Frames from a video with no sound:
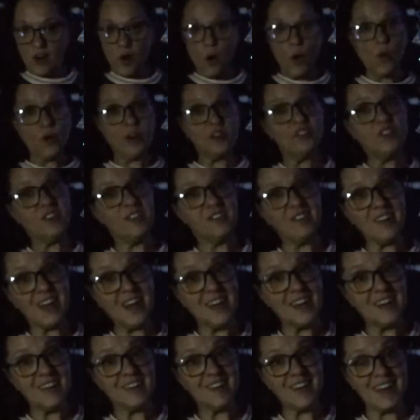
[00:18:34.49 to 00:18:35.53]
or just
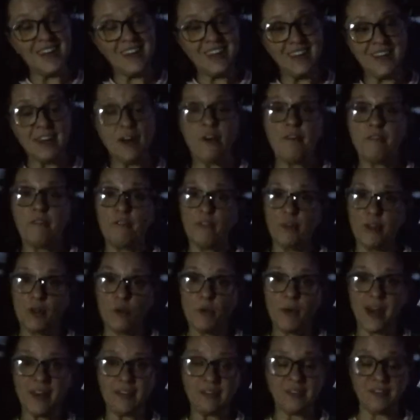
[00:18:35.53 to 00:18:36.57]
entertaining for the
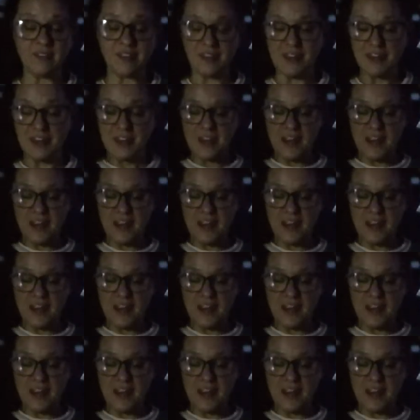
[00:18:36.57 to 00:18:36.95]
rest.